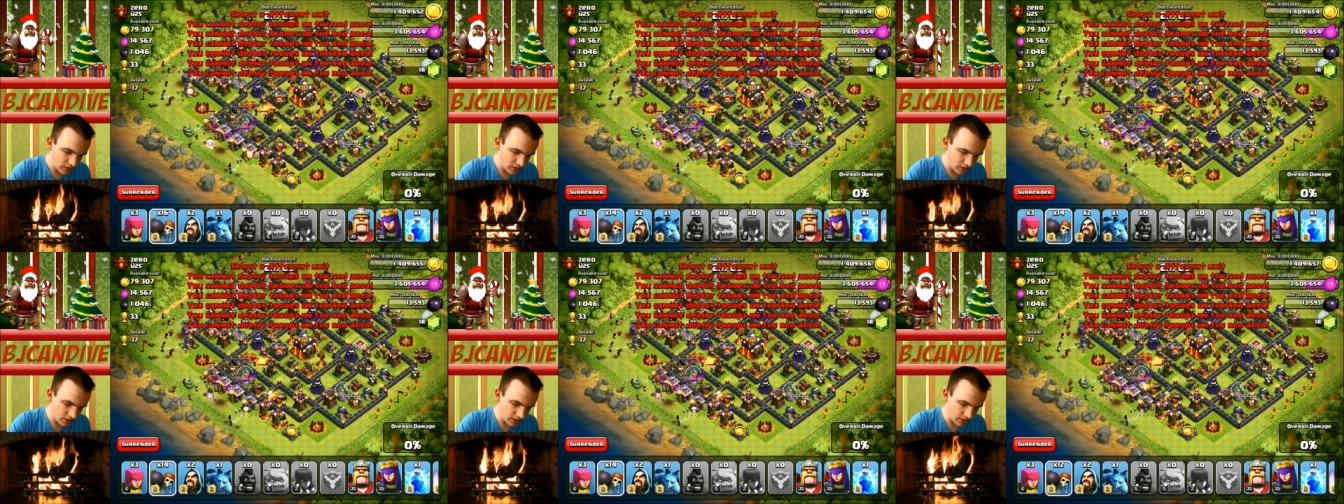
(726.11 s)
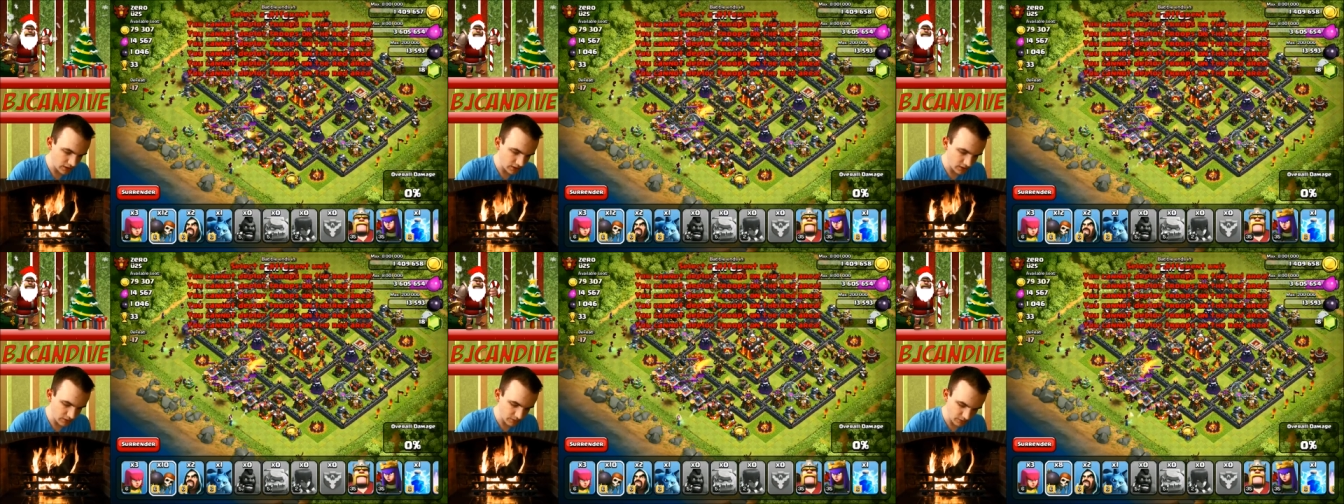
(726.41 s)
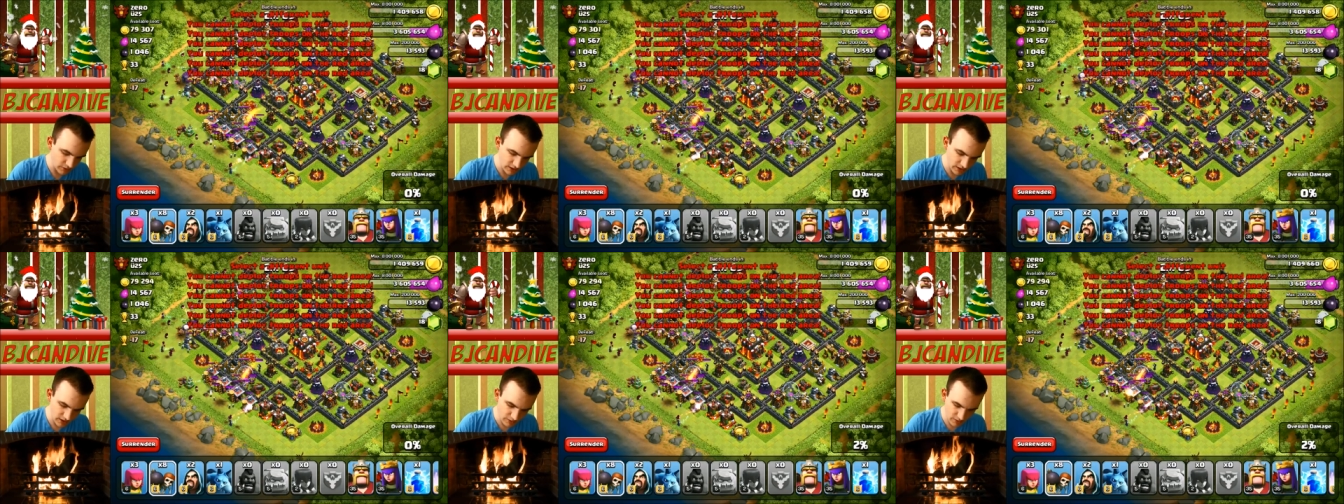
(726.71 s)
All right,
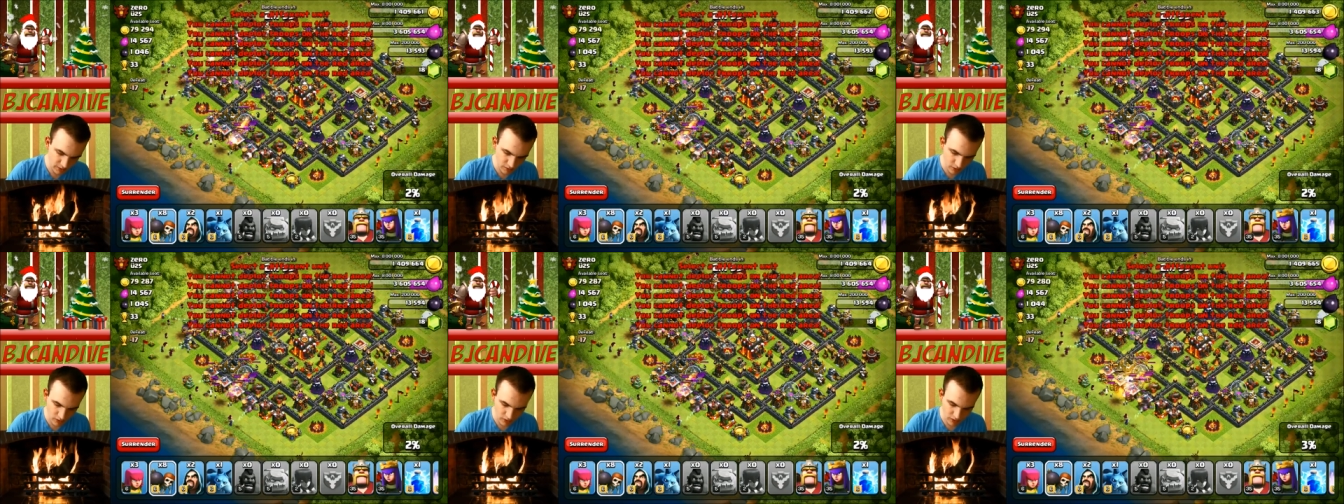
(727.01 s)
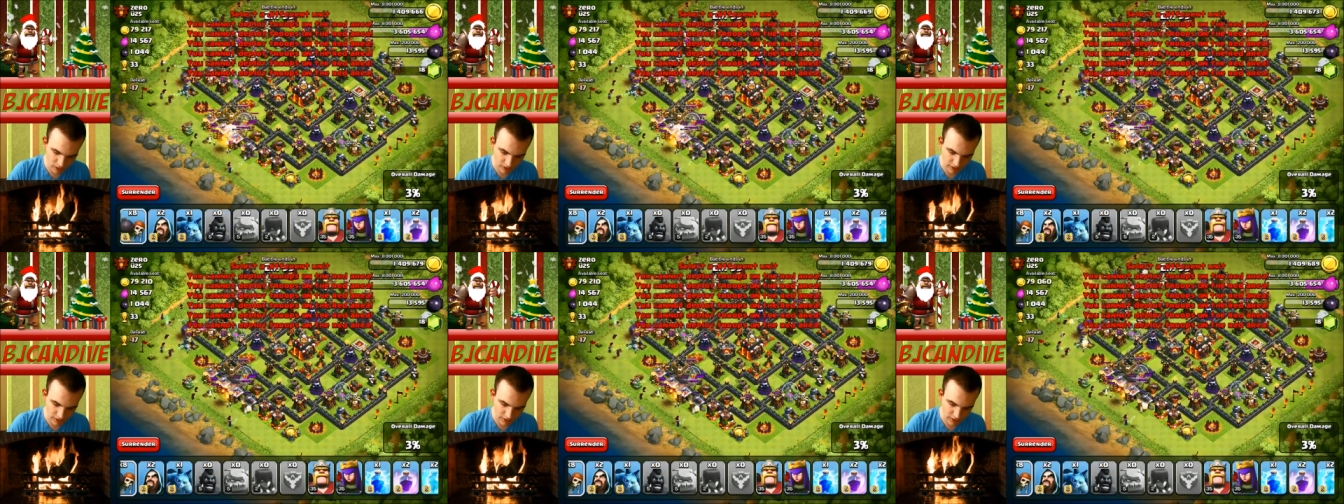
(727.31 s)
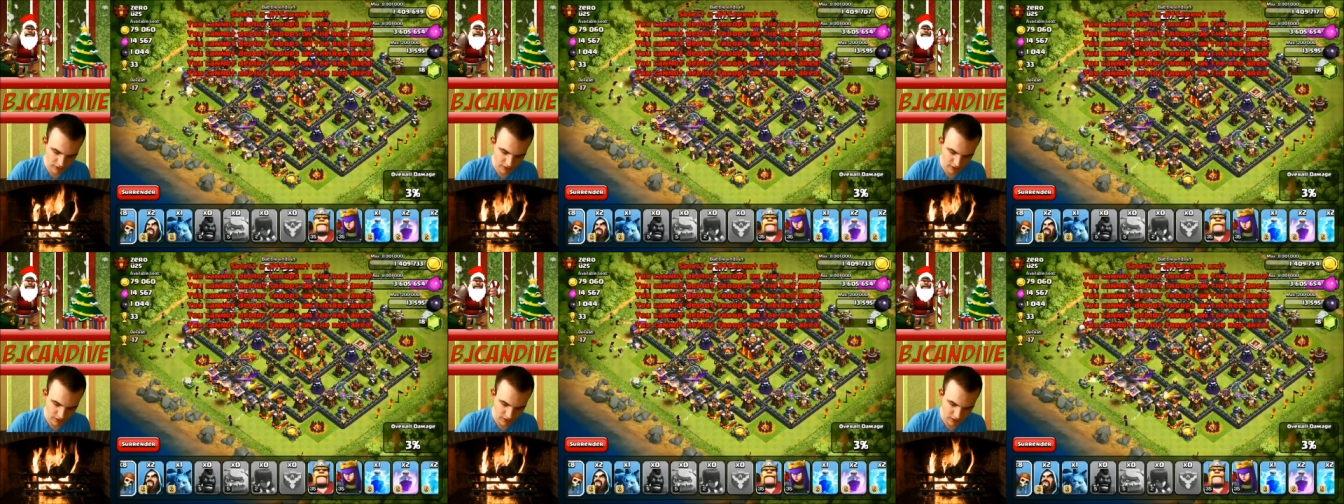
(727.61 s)
put down my wall
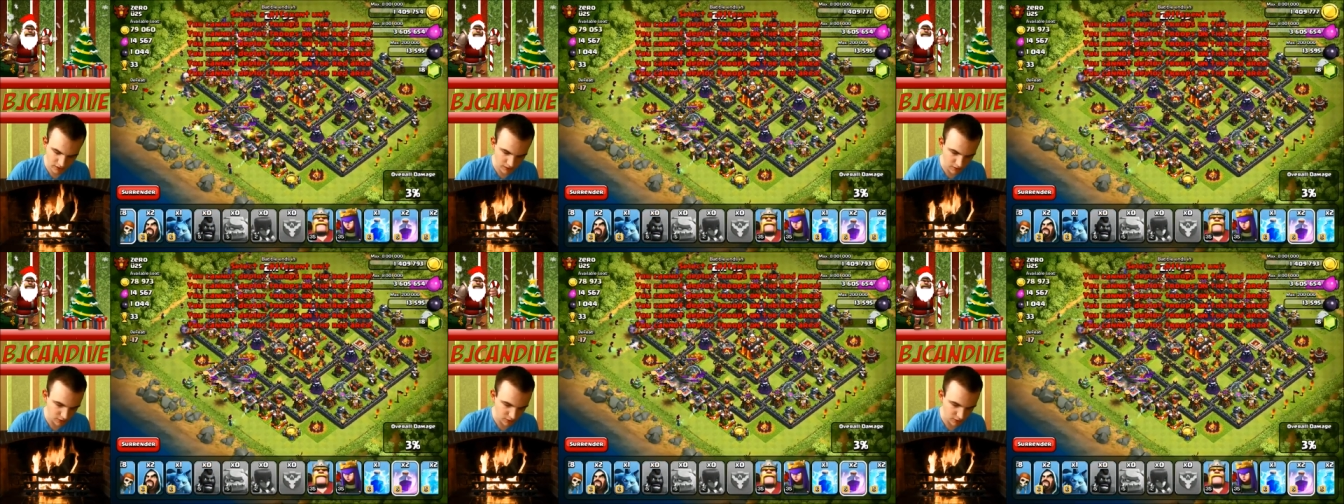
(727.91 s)
breakers. Going to